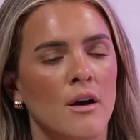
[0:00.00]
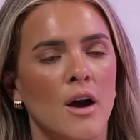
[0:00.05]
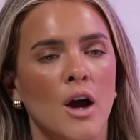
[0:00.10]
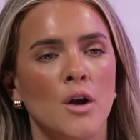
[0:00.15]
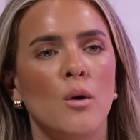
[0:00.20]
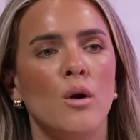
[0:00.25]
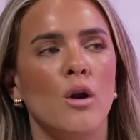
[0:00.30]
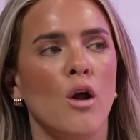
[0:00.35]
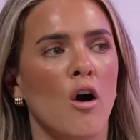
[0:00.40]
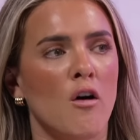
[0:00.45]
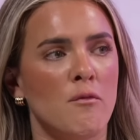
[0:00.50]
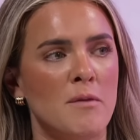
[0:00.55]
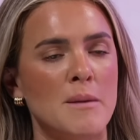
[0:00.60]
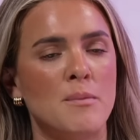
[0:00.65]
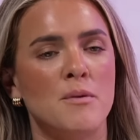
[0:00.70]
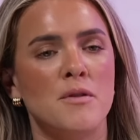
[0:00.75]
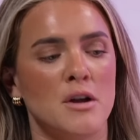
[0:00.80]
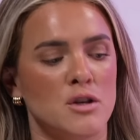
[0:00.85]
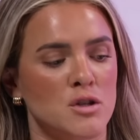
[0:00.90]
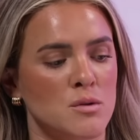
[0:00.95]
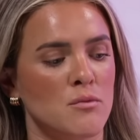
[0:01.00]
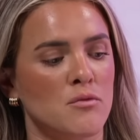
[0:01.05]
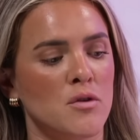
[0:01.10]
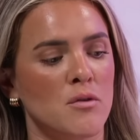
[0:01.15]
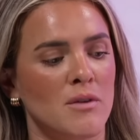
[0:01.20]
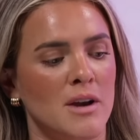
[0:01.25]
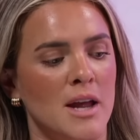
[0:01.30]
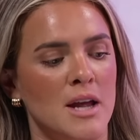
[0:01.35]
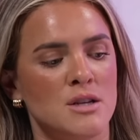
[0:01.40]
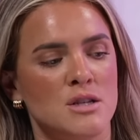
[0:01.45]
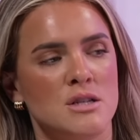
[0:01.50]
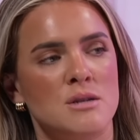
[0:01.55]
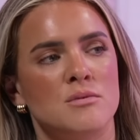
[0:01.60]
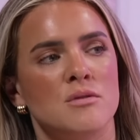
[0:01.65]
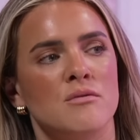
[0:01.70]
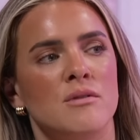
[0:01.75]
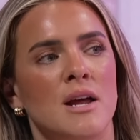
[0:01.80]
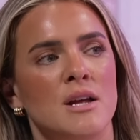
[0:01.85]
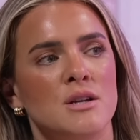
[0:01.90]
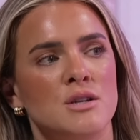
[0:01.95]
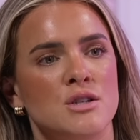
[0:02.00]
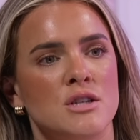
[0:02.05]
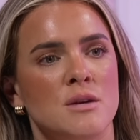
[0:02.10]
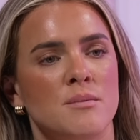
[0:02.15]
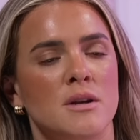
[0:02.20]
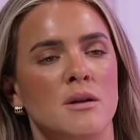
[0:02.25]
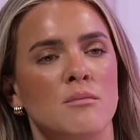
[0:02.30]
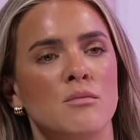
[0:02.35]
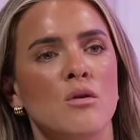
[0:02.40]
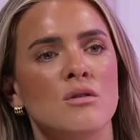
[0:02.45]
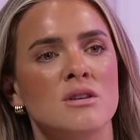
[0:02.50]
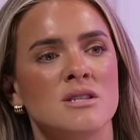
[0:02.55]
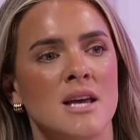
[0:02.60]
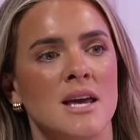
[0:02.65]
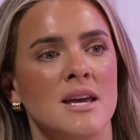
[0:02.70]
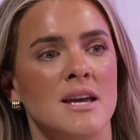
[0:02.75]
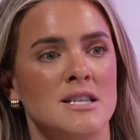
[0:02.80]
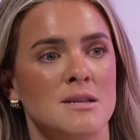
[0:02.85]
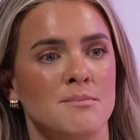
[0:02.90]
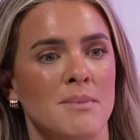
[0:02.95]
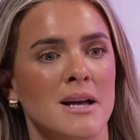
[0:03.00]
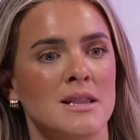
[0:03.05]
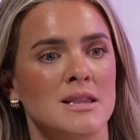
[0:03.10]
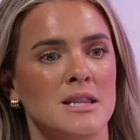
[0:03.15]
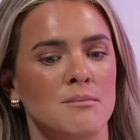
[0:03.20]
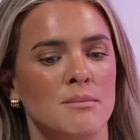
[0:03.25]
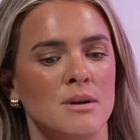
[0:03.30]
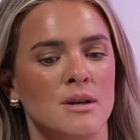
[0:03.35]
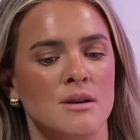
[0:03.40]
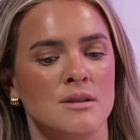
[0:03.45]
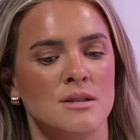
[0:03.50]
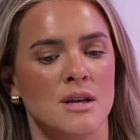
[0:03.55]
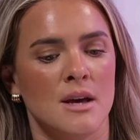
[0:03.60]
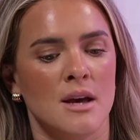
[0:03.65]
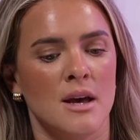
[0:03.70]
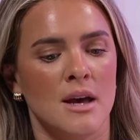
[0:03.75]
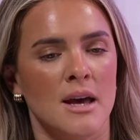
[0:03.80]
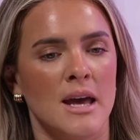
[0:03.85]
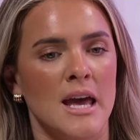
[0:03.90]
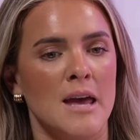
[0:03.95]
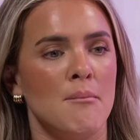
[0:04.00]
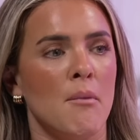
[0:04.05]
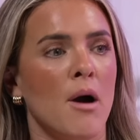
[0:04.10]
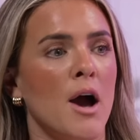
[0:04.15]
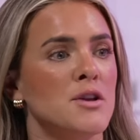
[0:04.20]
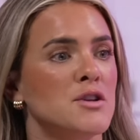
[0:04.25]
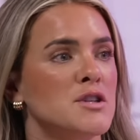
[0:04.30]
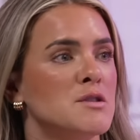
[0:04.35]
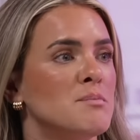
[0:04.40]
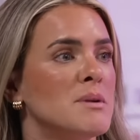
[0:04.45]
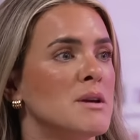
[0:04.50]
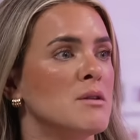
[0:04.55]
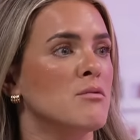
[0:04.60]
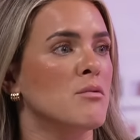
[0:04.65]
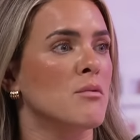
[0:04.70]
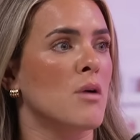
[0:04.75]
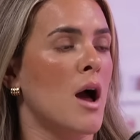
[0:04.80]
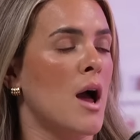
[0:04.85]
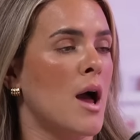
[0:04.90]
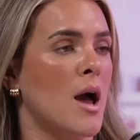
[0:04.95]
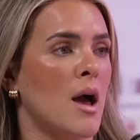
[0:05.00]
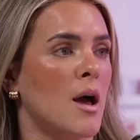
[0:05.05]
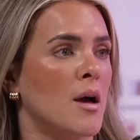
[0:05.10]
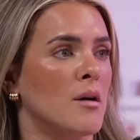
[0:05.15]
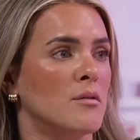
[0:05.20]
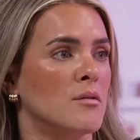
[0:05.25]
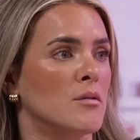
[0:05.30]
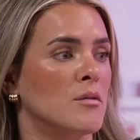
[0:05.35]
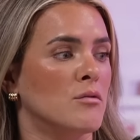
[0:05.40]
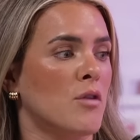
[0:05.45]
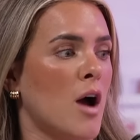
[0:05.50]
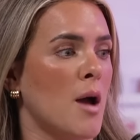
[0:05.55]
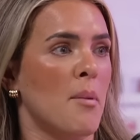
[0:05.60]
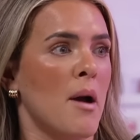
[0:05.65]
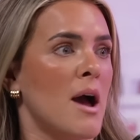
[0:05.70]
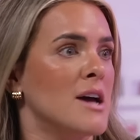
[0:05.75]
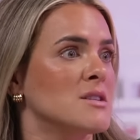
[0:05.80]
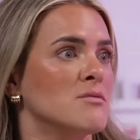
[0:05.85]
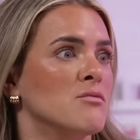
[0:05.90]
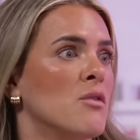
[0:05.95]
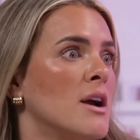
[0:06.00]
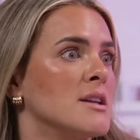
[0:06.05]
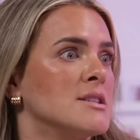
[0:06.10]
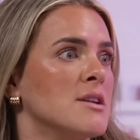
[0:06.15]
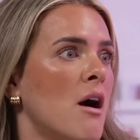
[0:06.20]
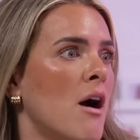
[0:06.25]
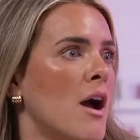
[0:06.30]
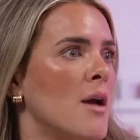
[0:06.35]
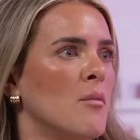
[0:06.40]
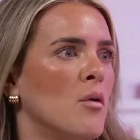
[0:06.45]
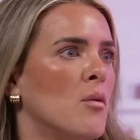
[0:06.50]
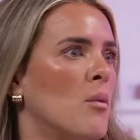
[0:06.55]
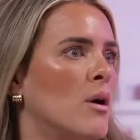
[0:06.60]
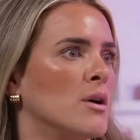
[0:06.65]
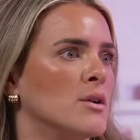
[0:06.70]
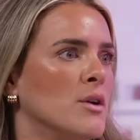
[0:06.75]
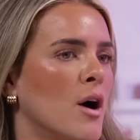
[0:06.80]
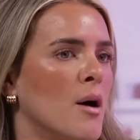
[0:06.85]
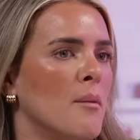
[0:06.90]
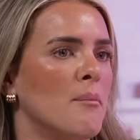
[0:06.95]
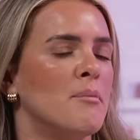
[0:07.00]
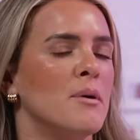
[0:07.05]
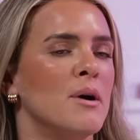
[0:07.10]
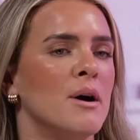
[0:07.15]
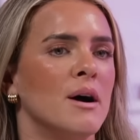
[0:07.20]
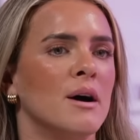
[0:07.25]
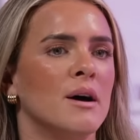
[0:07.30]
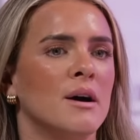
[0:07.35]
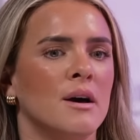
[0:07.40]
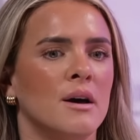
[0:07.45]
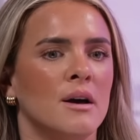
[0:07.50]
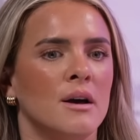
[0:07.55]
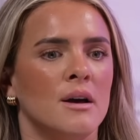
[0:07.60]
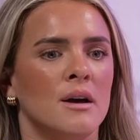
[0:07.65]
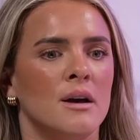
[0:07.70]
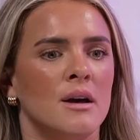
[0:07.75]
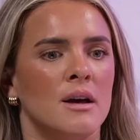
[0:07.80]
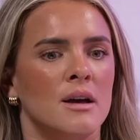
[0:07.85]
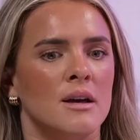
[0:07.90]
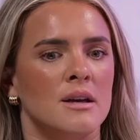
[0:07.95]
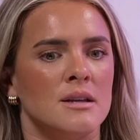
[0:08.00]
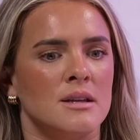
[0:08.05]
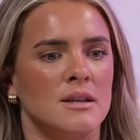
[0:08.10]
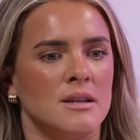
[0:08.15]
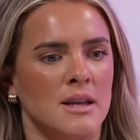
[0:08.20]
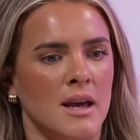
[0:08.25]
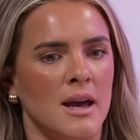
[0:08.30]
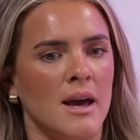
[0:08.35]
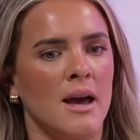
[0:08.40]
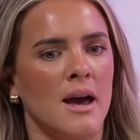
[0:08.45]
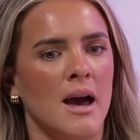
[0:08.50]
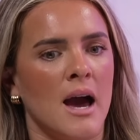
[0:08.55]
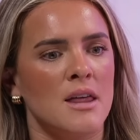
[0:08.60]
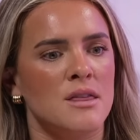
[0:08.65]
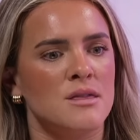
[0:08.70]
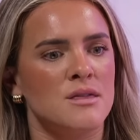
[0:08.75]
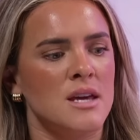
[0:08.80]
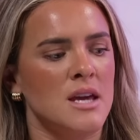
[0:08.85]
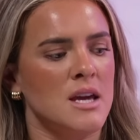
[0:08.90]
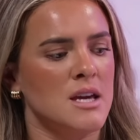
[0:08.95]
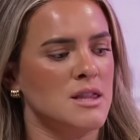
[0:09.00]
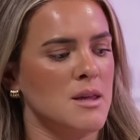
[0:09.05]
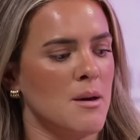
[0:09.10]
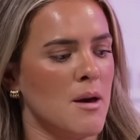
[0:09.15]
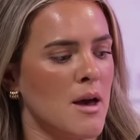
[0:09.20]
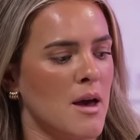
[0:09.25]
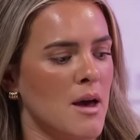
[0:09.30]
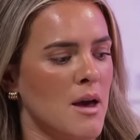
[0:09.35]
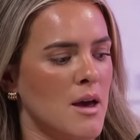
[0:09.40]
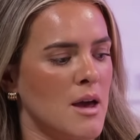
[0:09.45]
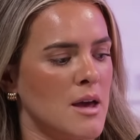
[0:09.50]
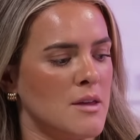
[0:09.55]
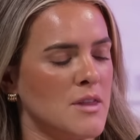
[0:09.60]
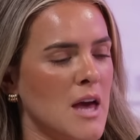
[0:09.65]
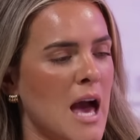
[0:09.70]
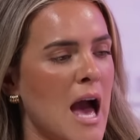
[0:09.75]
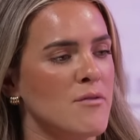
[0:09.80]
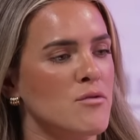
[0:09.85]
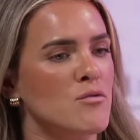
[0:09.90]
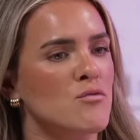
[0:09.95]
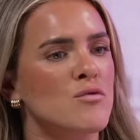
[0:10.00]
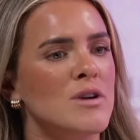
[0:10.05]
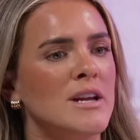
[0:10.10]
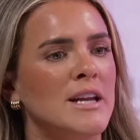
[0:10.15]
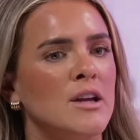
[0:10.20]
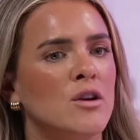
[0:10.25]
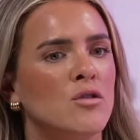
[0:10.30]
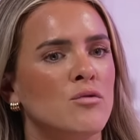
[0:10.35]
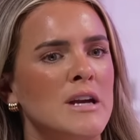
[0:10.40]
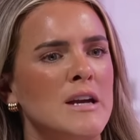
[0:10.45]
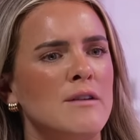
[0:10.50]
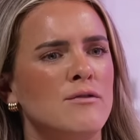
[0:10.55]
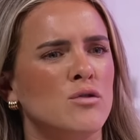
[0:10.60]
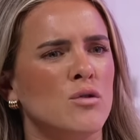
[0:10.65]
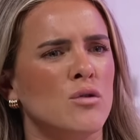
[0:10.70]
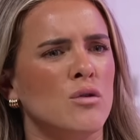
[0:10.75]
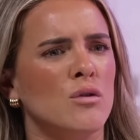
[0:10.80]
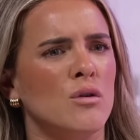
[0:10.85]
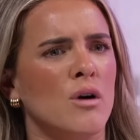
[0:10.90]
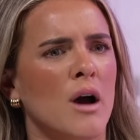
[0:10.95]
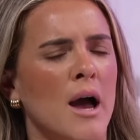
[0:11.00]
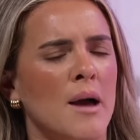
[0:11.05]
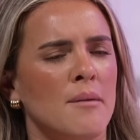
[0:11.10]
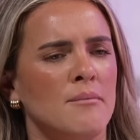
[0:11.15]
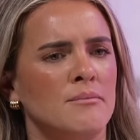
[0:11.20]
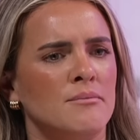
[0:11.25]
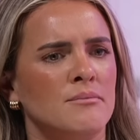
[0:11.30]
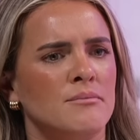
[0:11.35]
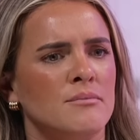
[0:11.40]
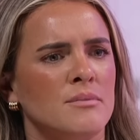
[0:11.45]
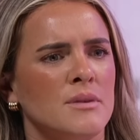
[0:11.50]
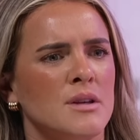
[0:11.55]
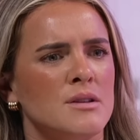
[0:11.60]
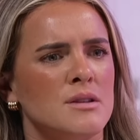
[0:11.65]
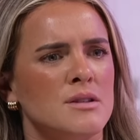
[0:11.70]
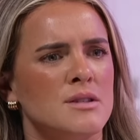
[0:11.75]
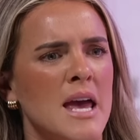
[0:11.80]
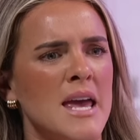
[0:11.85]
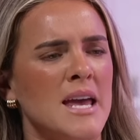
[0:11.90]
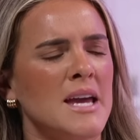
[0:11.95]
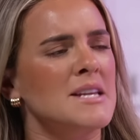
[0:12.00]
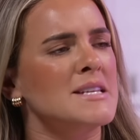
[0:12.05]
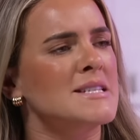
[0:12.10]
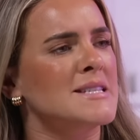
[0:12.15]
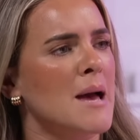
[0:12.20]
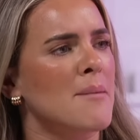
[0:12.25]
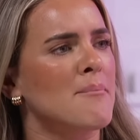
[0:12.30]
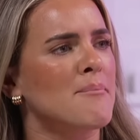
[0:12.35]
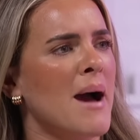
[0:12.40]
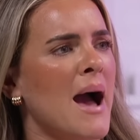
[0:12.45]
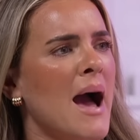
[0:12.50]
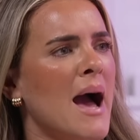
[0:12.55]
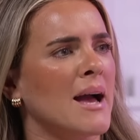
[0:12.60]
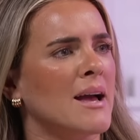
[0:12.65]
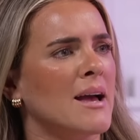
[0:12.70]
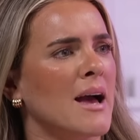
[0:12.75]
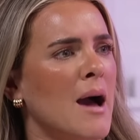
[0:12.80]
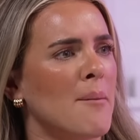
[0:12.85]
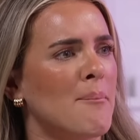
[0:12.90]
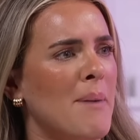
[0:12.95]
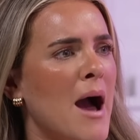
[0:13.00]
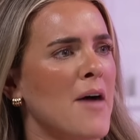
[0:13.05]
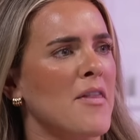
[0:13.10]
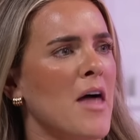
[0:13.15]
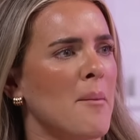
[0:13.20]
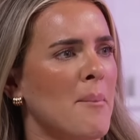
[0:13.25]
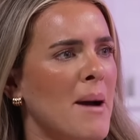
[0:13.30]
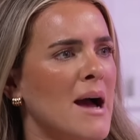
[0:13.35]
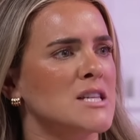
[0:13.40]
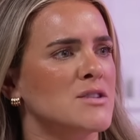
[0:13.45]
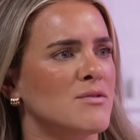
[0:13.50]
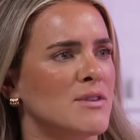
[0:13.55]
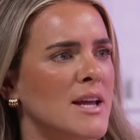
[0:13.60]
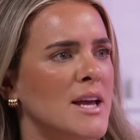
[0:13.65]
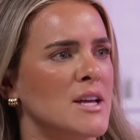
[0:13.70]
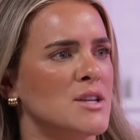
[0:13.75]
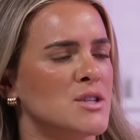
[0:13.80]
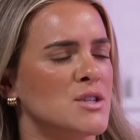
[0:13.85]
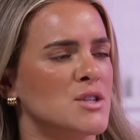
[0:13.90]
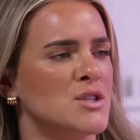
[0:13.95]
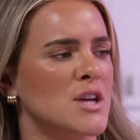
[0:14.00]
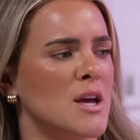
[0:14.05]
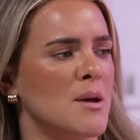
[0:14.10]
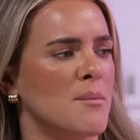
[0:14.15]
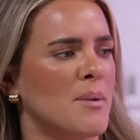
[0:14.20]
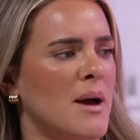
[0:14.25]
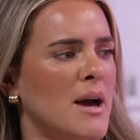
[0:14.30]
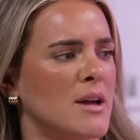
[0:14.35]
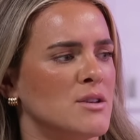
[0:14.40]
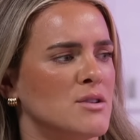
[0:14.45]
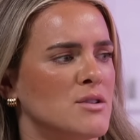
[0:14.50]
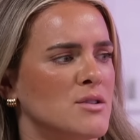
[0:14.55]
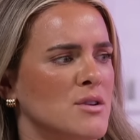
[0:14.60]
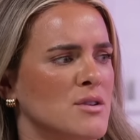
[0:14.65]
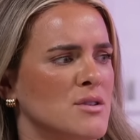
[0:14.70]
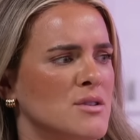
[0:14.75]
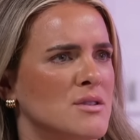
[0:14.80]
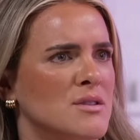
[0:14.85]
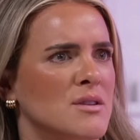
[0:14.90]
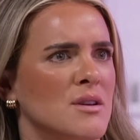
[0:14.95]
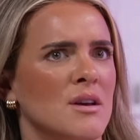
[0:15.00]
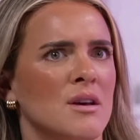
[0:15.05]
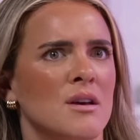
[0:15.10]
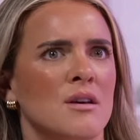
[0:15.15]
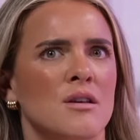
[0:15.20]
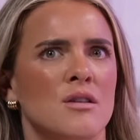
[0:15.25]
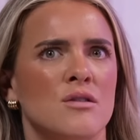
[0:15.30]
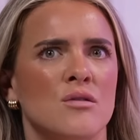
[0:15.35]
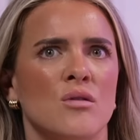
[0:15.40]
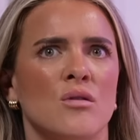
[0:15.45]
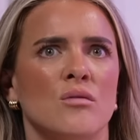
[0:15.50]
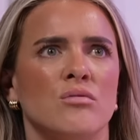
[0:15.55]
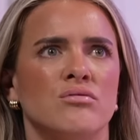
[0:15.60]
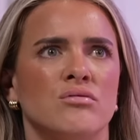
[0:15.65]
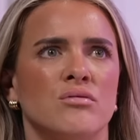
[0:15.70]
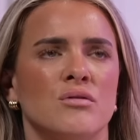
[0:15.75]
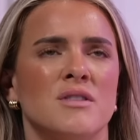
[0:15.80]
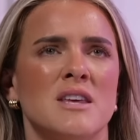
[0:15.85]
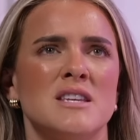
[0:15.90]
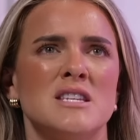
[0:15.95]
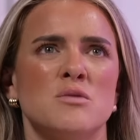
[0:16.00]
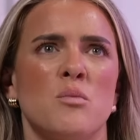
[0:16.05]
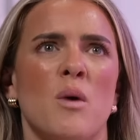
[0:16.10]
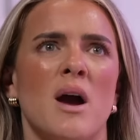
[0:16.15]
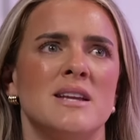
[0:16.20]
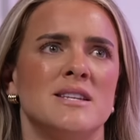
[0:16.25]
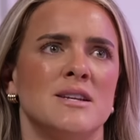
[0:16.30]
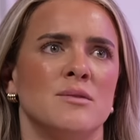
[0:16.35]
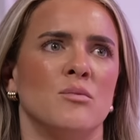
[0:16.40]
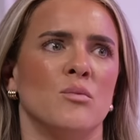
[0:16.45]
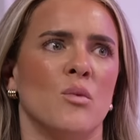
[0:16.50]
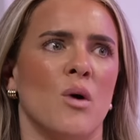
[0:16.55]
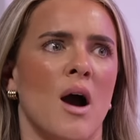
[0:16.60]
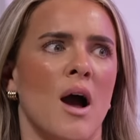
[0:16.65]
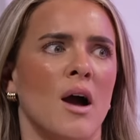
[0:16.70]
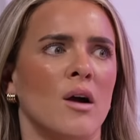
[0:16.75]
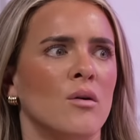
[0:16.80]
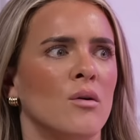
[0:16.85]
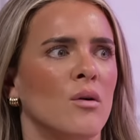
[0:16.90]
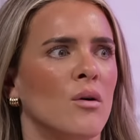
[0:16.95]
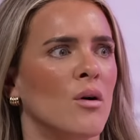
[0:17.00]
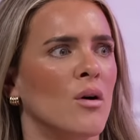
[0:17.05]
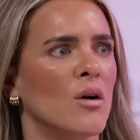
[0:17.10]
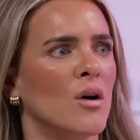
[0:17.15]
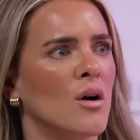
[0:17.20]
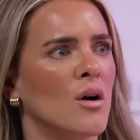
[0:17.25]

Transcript: I know a lot always, of people that jump from relationship to relationship. And I'm not saying it's a bad thing because it might just be uh, right person, right time or mm-hmm. whatnot. Mm -hmm. But yeah, I think that they haven't really grieved or um, taken a step back about that past relationship and just thought this is why it didn't work or